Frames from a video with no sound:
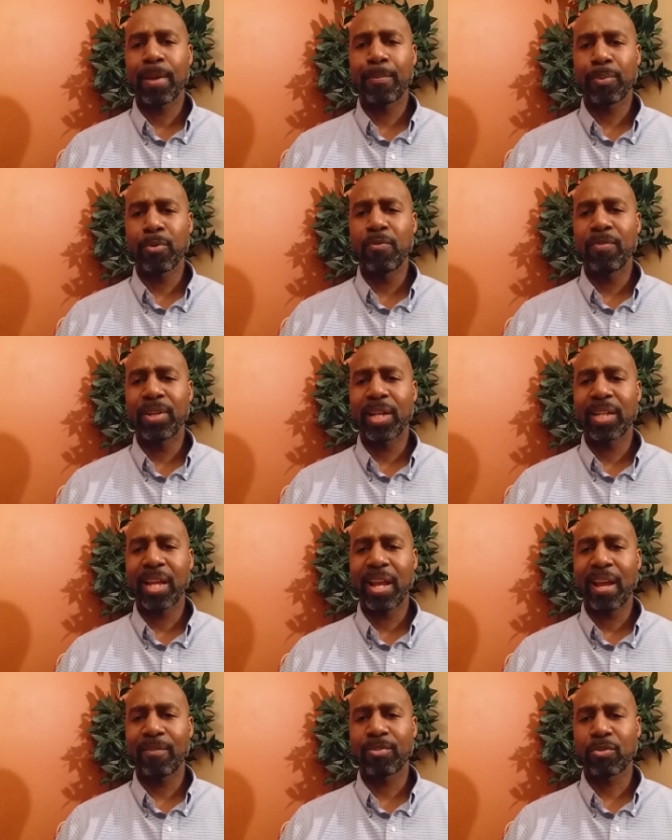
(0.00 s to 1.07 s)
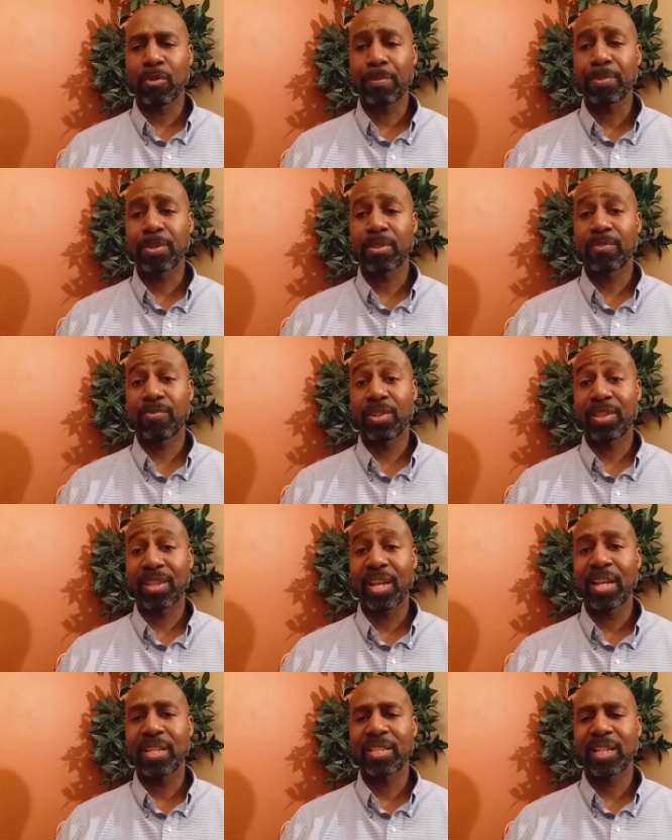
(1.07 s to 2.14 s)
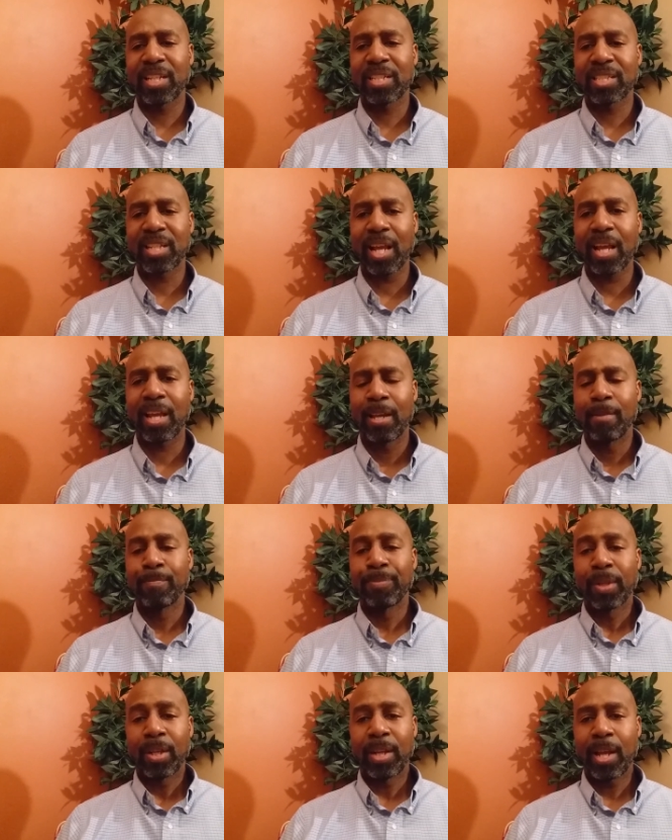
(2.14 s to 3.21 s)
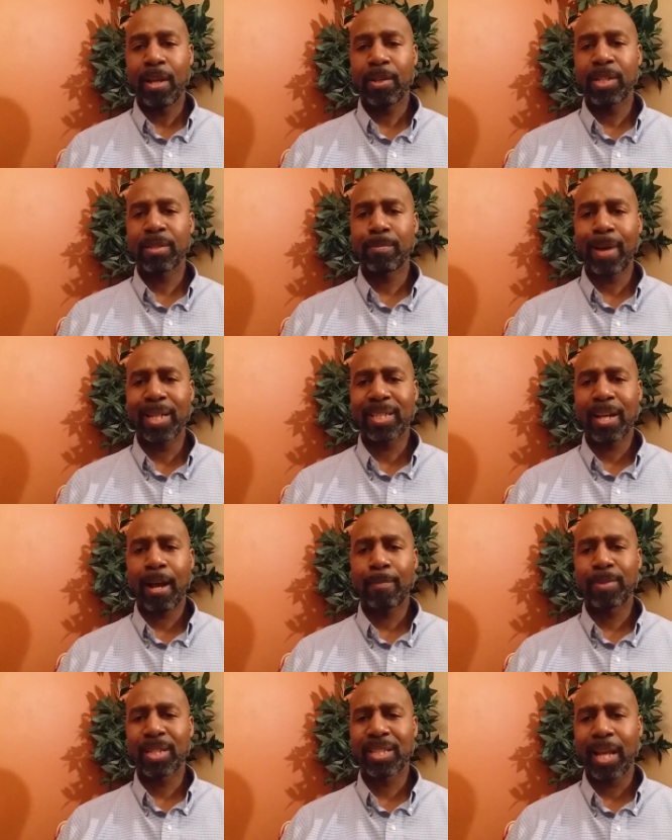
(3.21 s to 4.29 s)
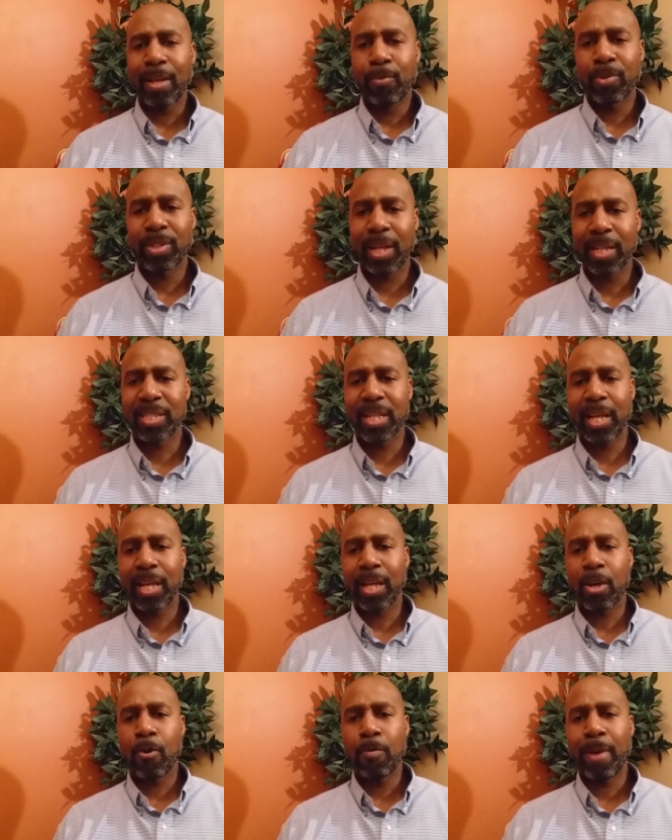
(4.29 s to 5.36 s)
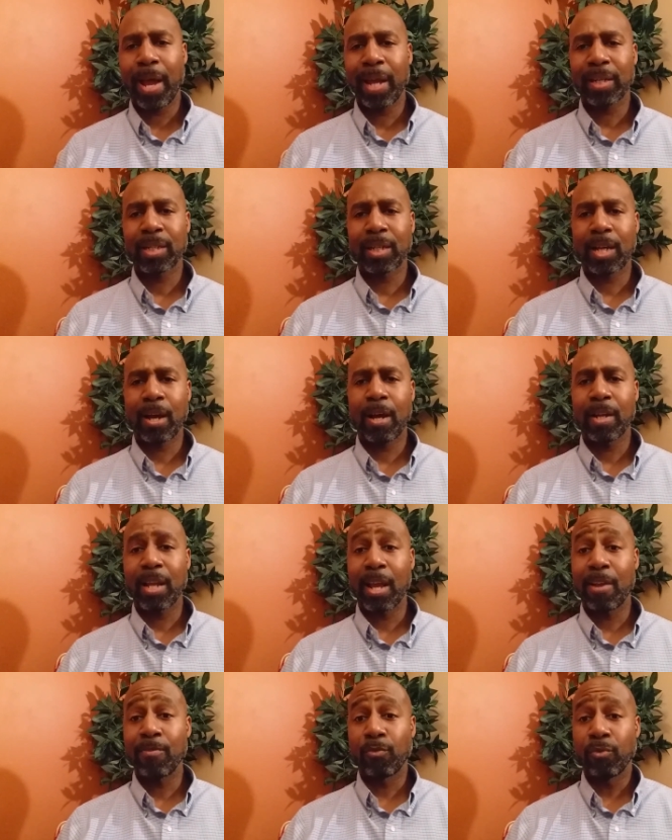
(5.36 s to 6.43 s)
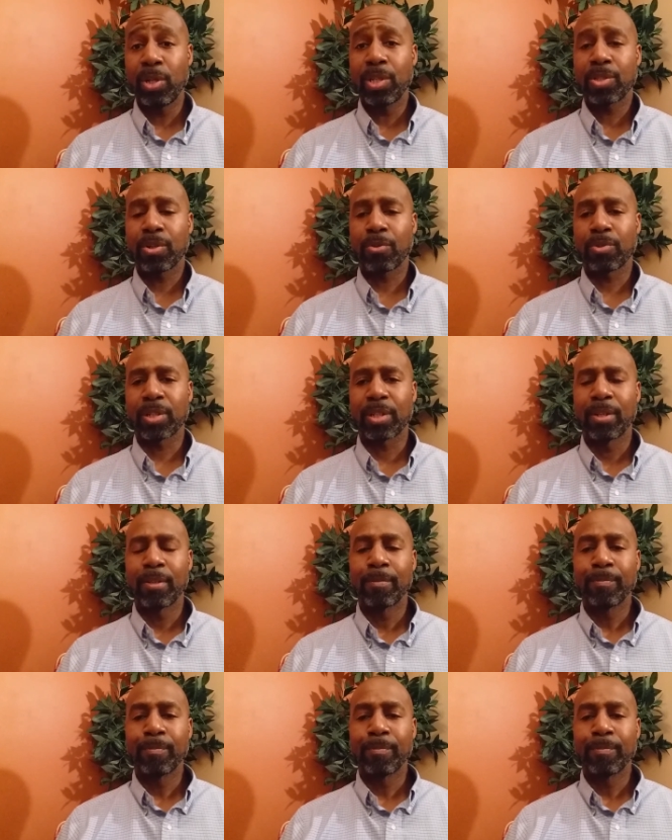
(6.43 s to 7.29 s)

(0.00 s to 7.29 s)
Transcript: They're proven that they have scriptures for the things they say. Now it's my job to take what they said, go back to God and research it.